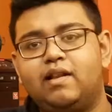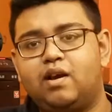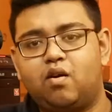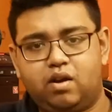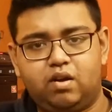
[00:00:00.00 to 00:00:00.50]

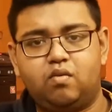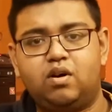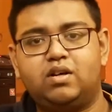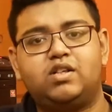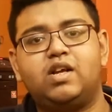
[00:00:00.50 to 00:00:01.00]
like audio
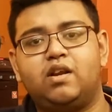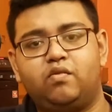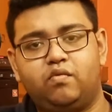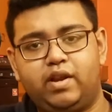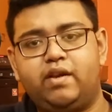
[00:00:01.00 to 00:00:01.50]
works
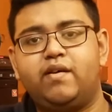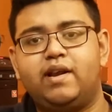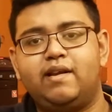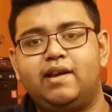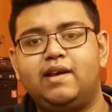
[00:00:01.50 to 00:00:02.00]
and video
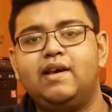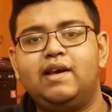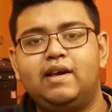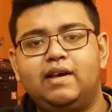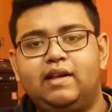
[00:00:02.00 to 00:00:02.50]
editing
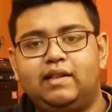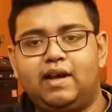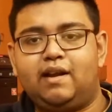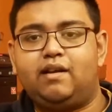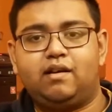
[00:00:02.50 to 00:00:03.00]

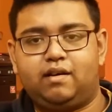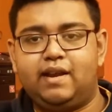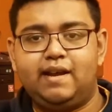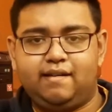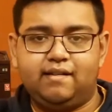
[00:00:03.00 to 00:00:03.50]
that
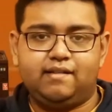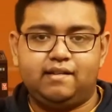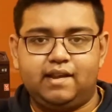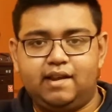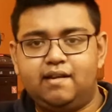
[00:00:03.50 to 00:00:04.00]
creators
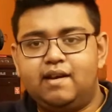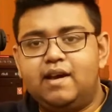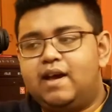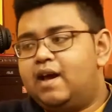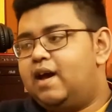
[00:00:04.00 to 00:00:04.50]
need.
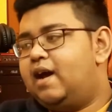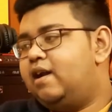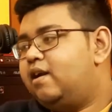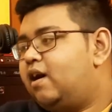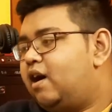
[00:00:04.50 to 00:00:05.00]

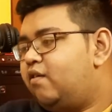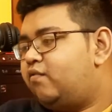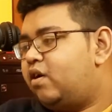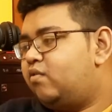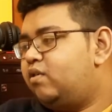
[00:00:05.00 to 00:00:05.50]
And I
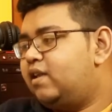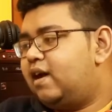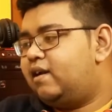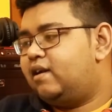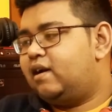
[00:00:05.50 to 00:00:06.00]
found
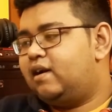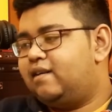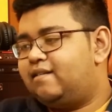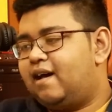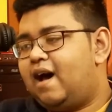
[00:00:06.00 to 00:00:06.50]
that
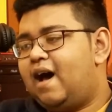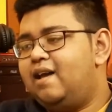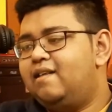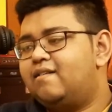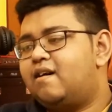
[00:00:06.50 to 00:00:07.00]
its
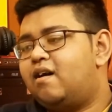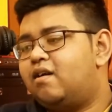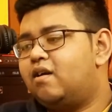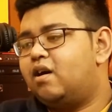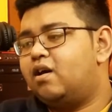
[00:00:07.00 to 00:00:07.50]
highs
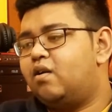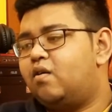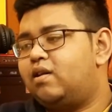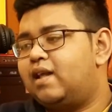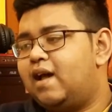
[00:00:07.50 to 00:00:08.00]
are
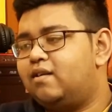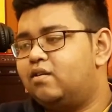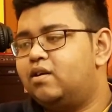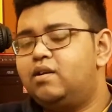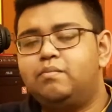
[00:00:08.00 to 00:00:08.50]
not that
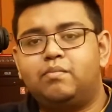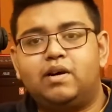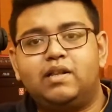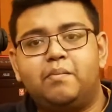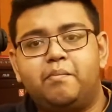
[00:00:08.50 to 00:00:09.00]
good,
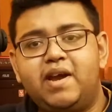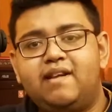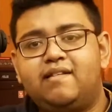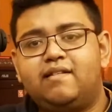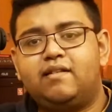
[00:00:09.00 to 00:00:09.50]
but the
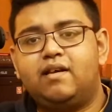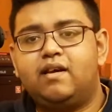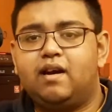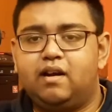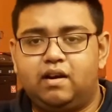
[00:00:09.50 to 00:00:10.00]
mids
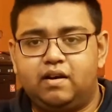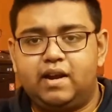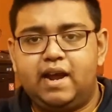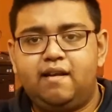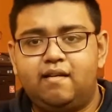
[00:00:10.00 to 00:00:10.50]
are
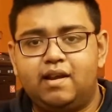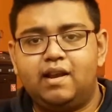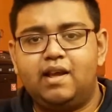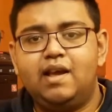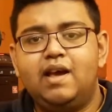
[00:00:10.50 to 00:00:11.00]
great
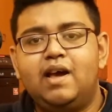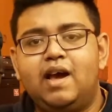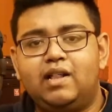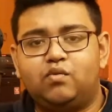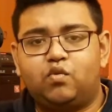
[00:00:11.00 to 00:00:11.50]
really. The